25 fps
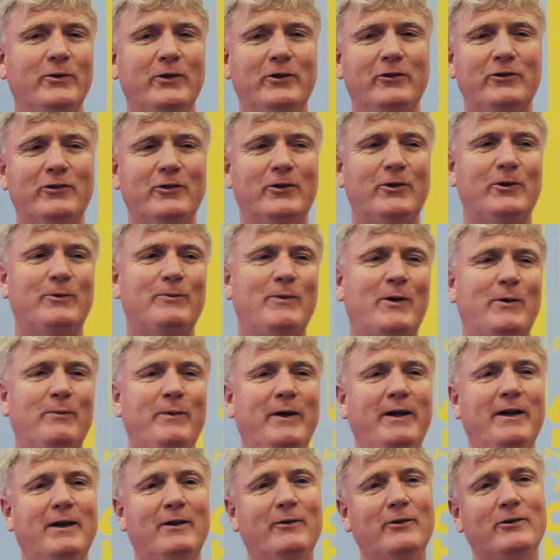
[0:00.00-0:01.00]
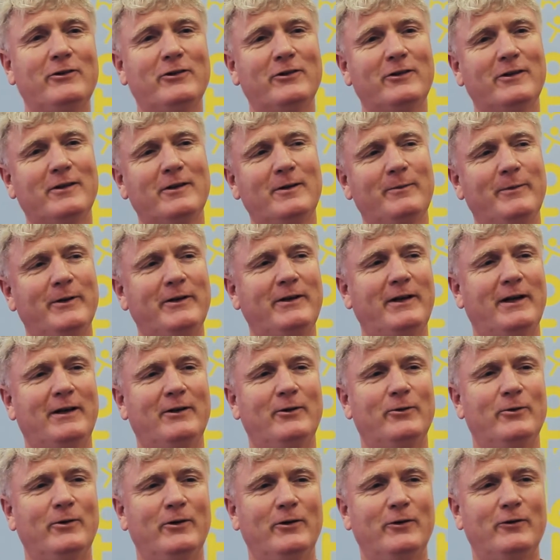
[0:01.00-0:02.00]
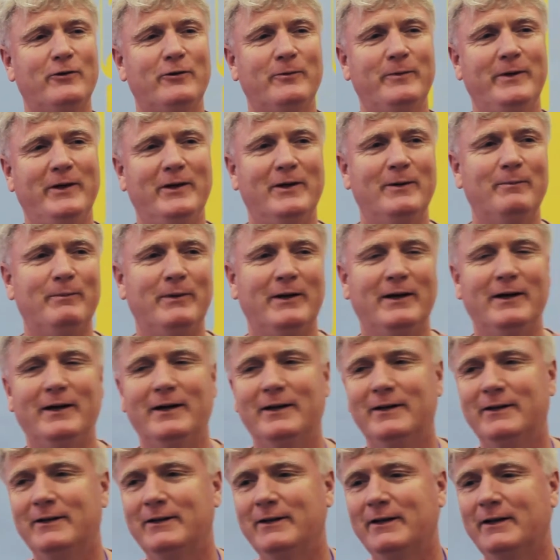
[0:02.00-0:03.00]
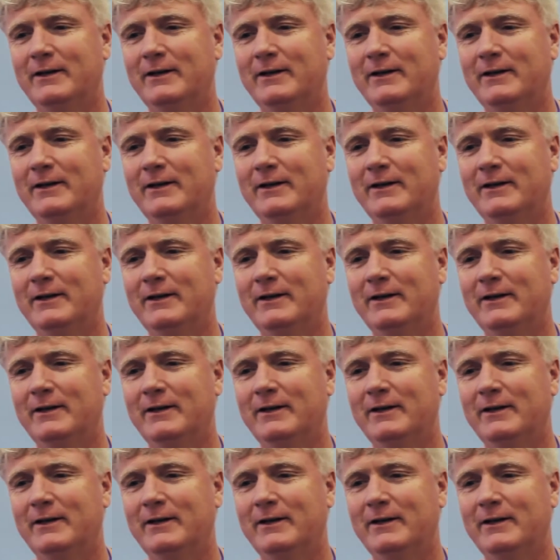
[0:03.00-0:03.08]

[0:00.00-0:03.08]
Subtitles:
We usually go to Marbella, which is a little bit down the road from here, but